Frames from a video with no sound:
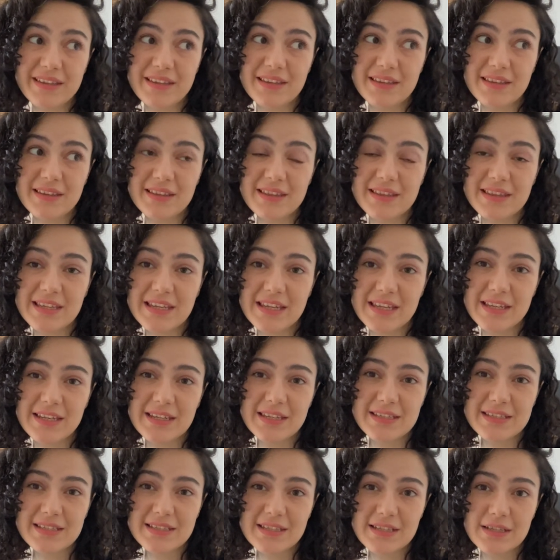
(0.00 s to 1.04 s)

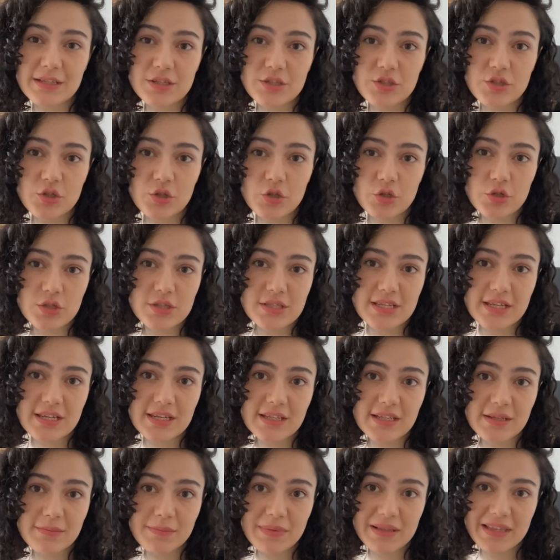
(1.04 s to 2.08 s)
needed to see
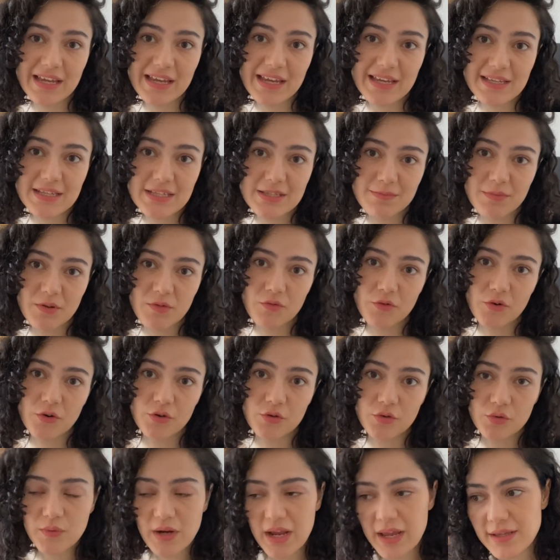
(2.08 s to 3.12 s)
the place before
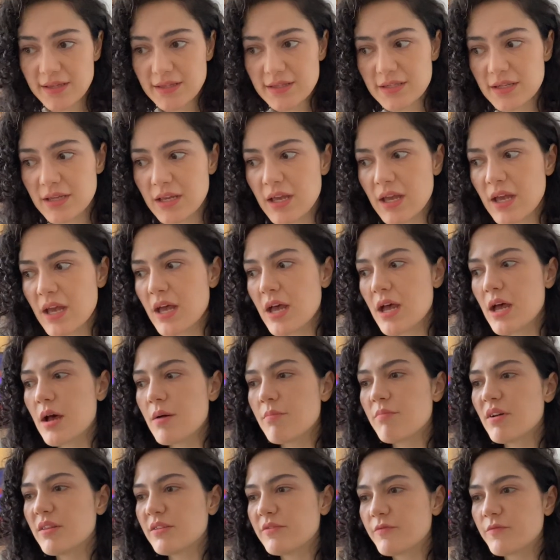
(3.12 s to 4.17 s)
you rent.
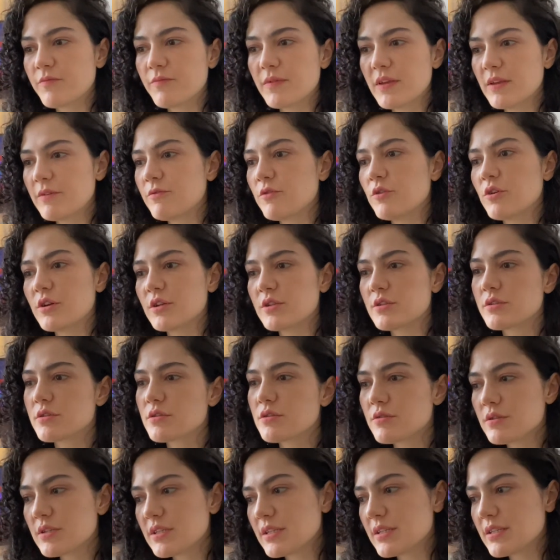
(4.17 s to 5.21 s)
But if you're a
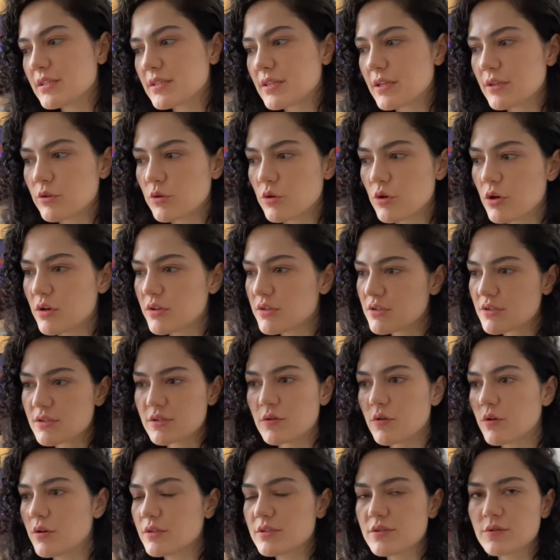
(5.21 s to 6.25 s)
student and you're just
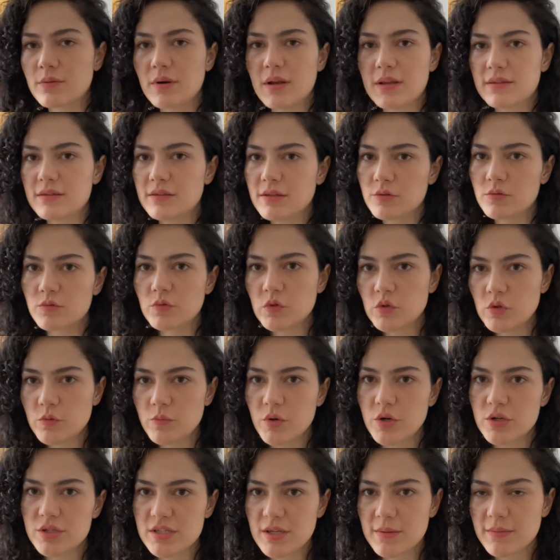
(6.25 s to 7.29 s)
going to rent a room
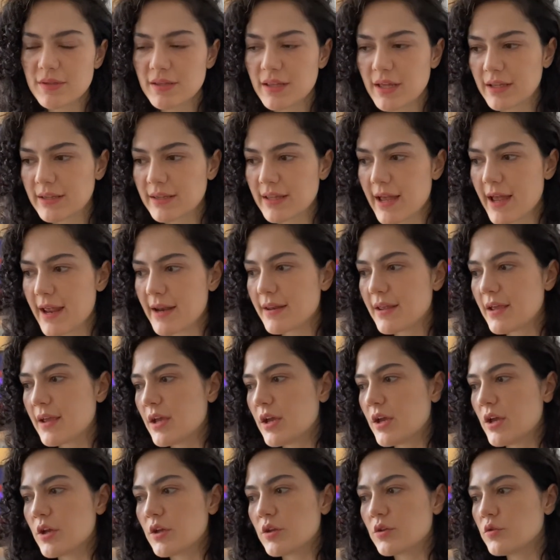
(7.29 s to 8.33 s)
or something like that,
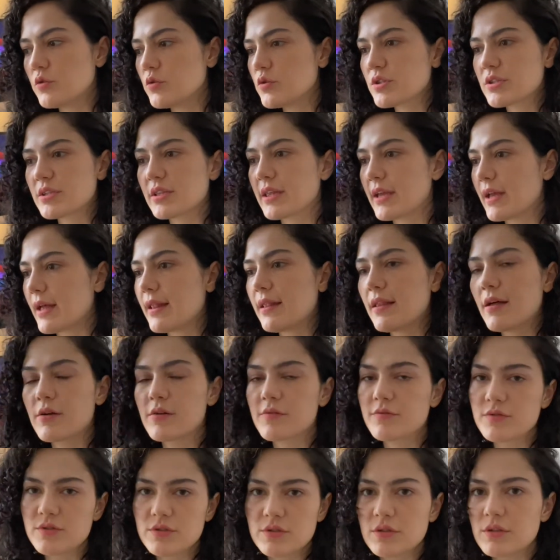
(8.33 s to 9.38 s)
usually a lot
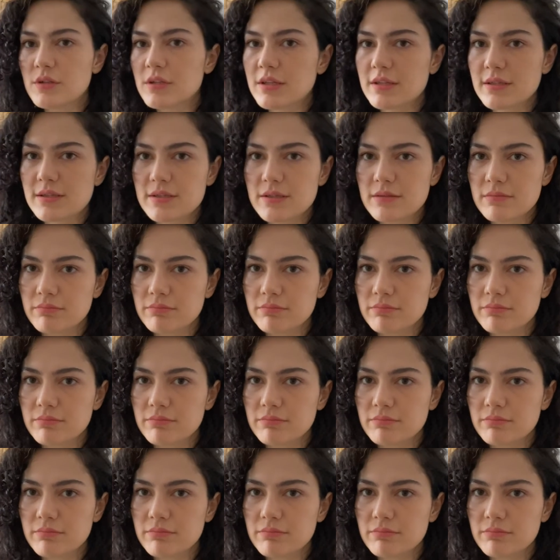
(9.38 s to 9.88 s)
of students,